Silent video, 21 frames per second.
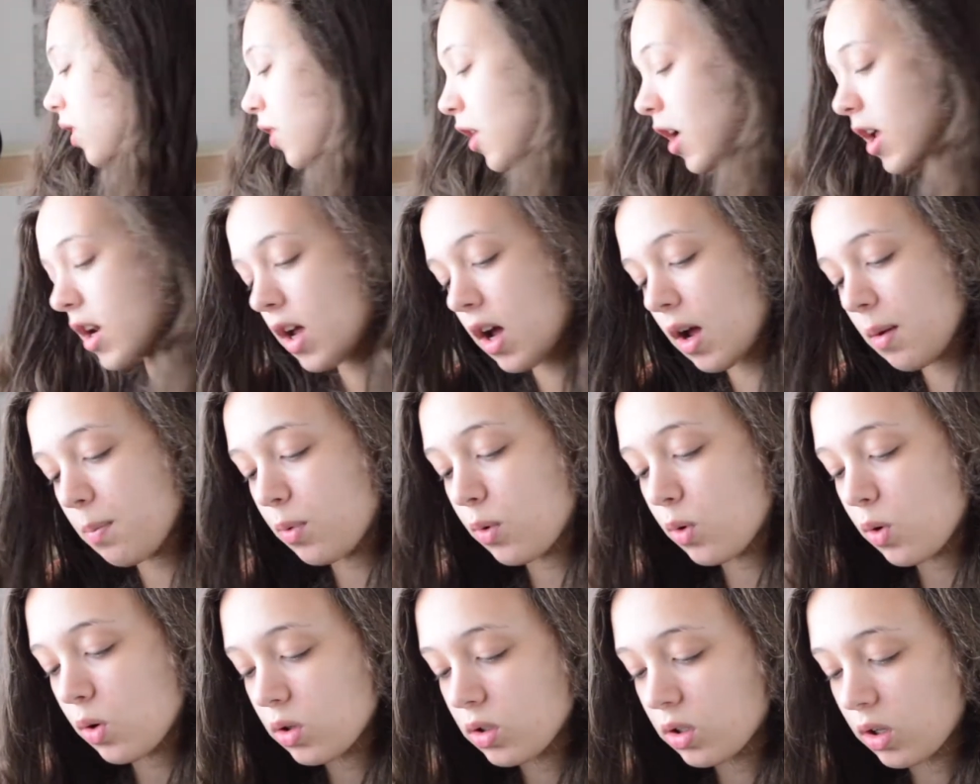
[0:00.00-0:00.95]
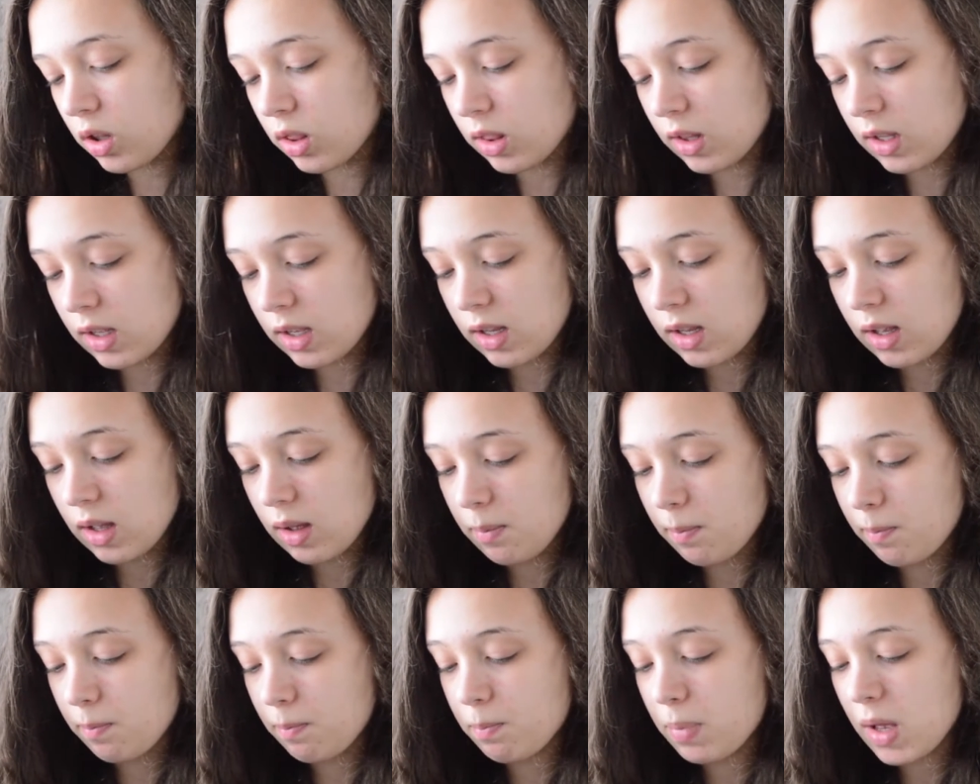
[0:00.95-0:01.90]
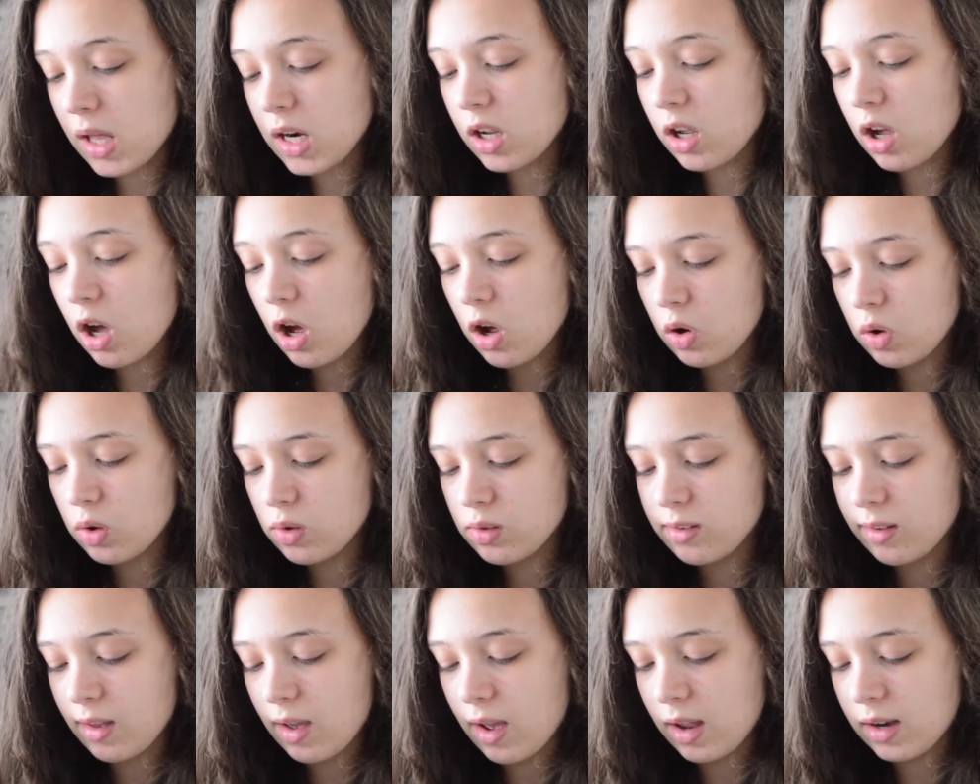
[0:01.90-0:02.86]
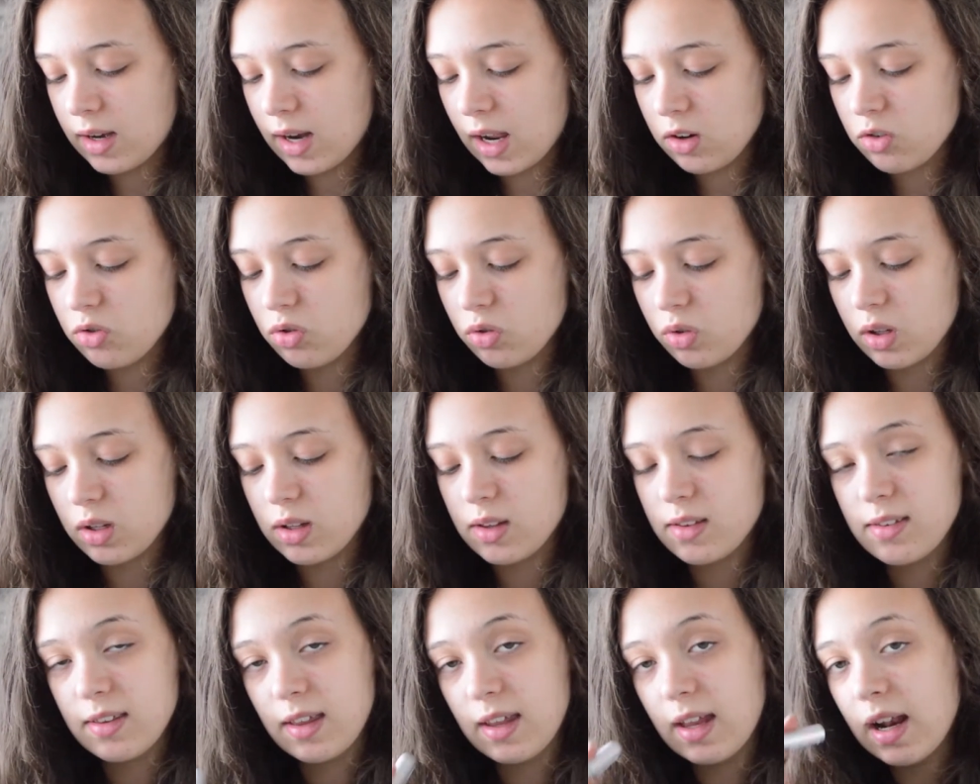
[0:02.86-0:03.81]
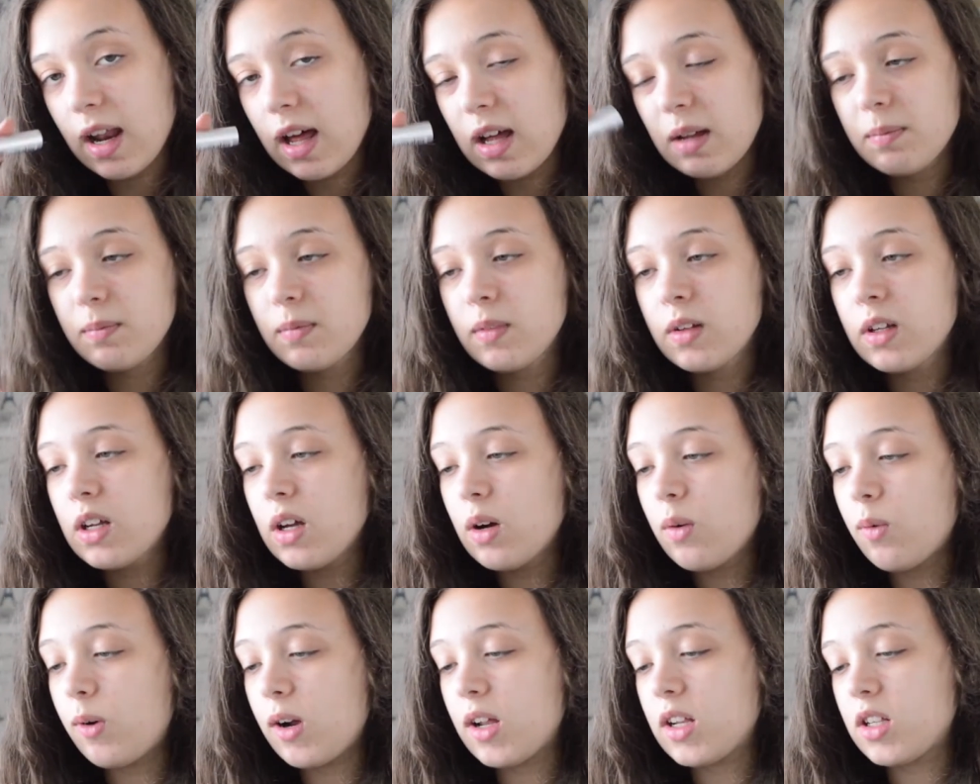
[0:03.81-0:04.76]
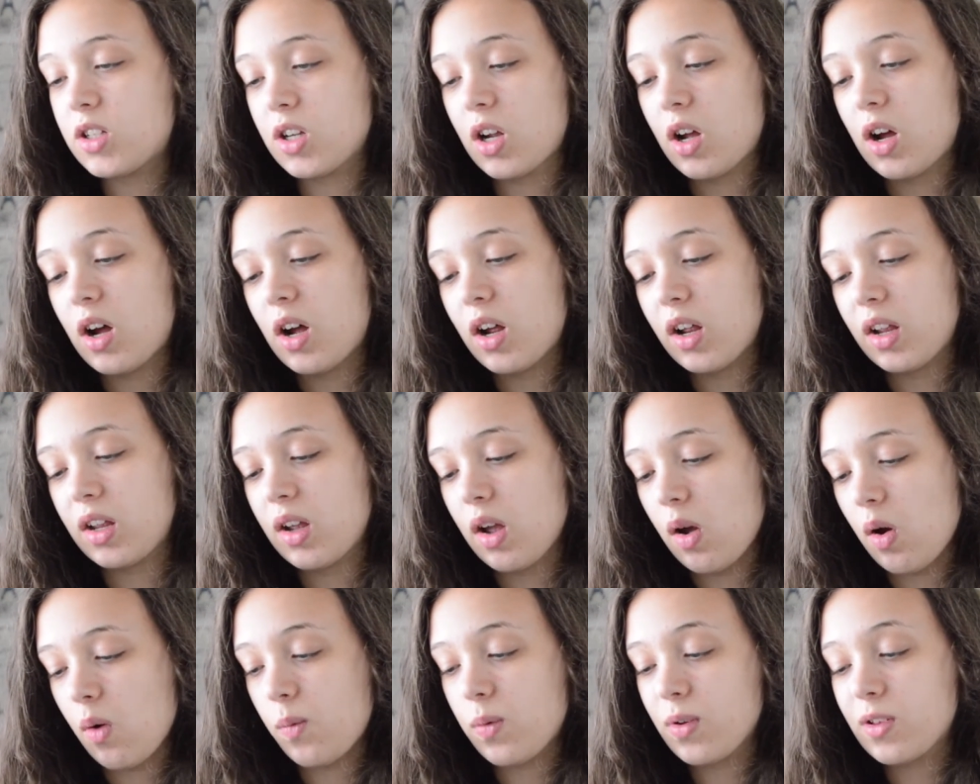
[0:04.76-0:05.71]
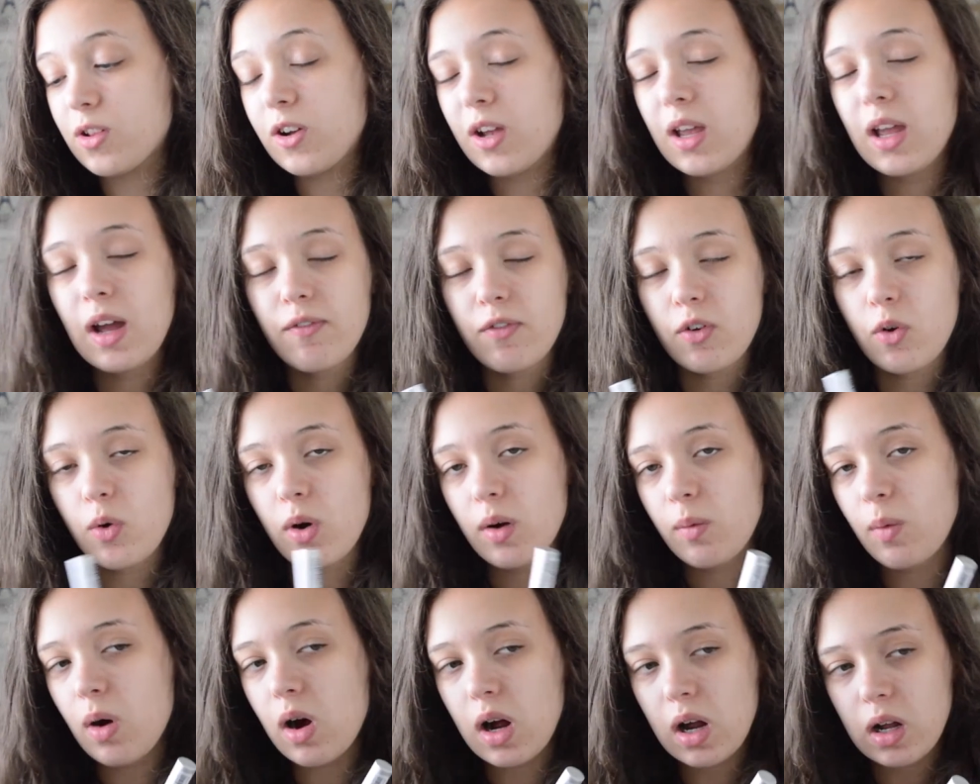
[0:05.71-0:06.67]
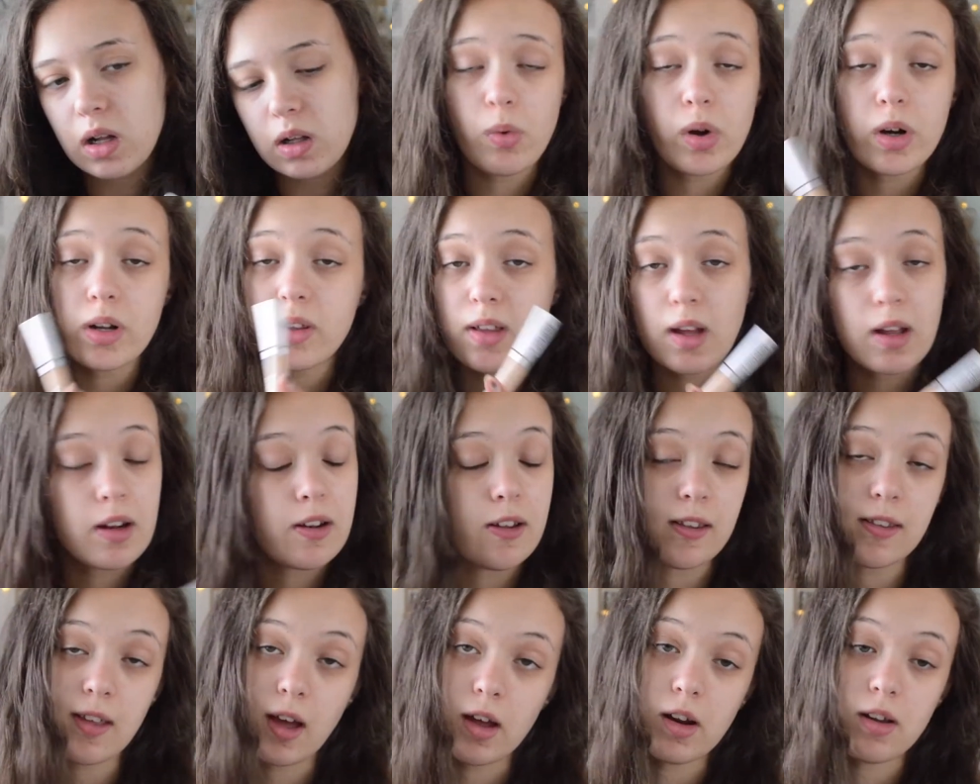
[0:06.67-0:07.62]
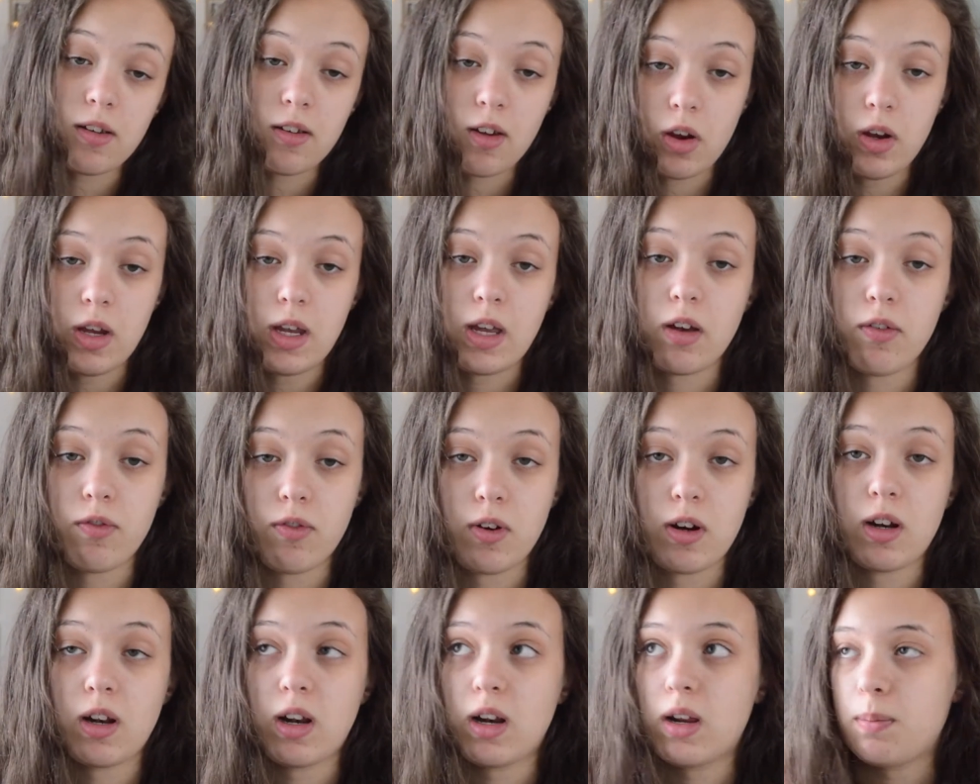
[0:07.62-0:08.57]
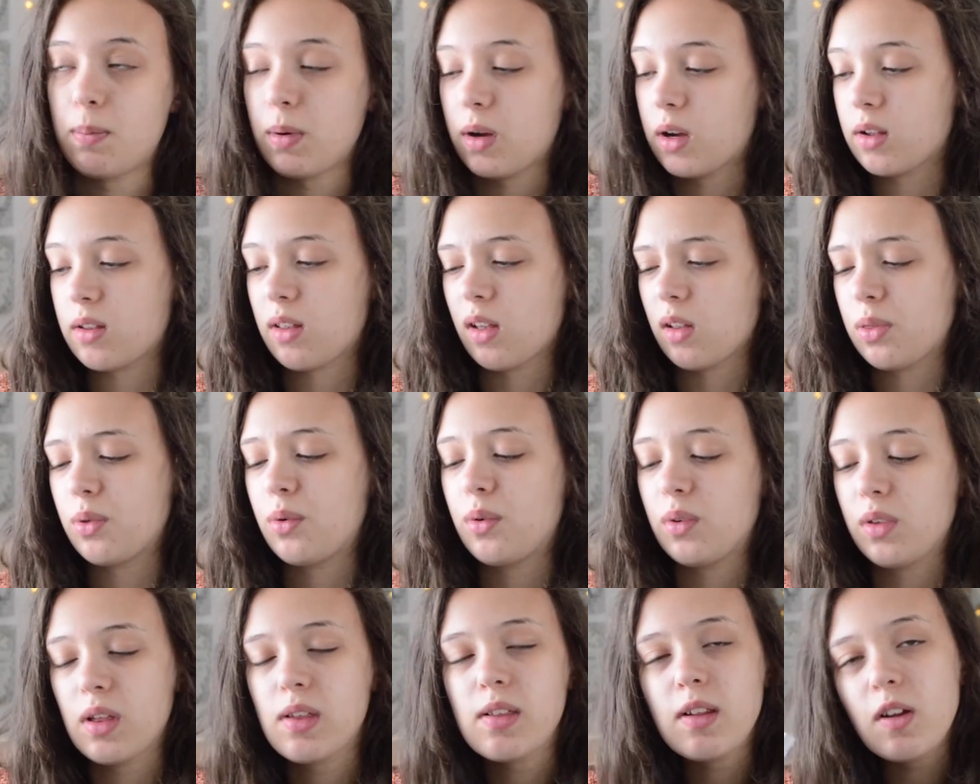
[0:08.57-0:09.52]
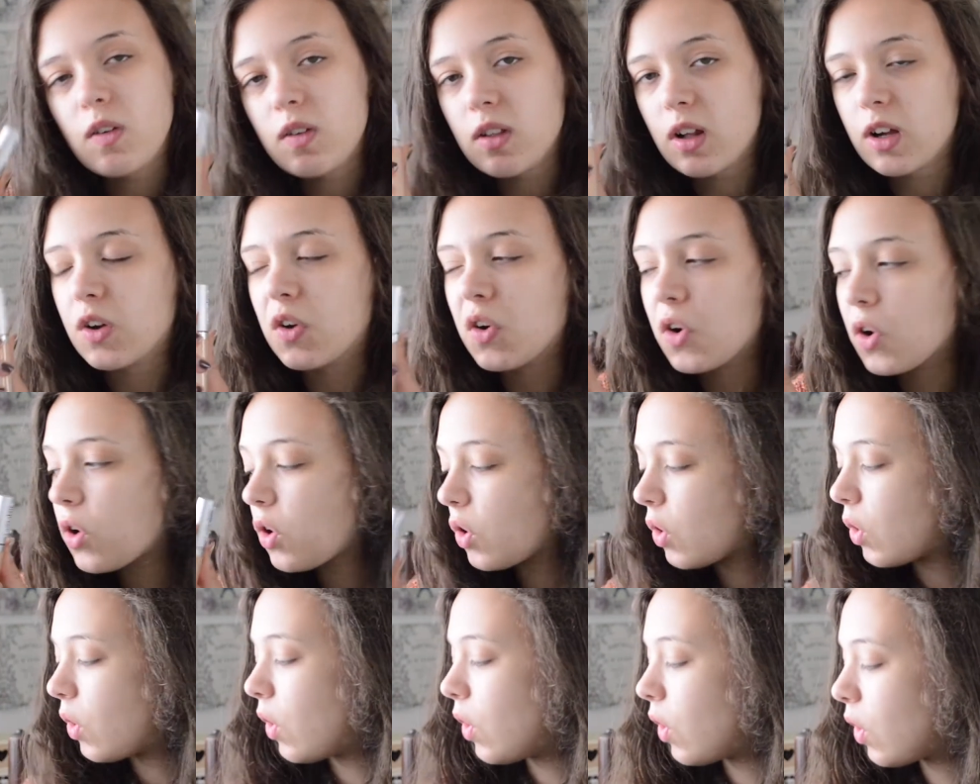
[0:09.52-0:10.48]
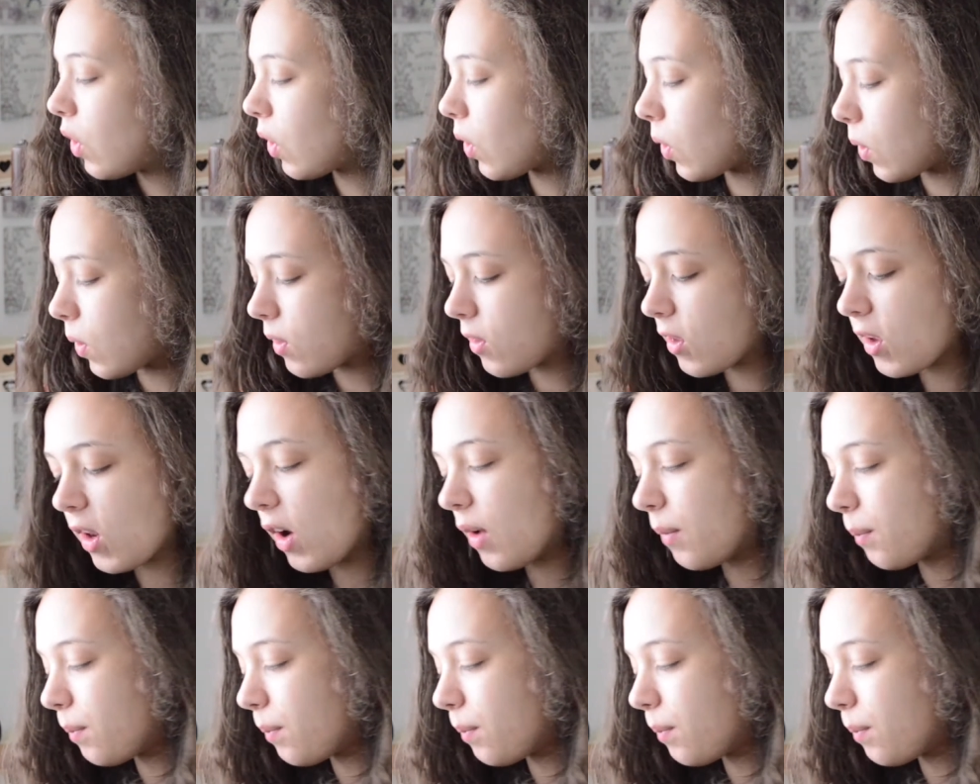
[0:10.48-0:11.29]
Then I bought the Benecos Natural Concealer, which I was looking at for quite a while once I decided to go eco-friendly because I thought this looks like a good concealer.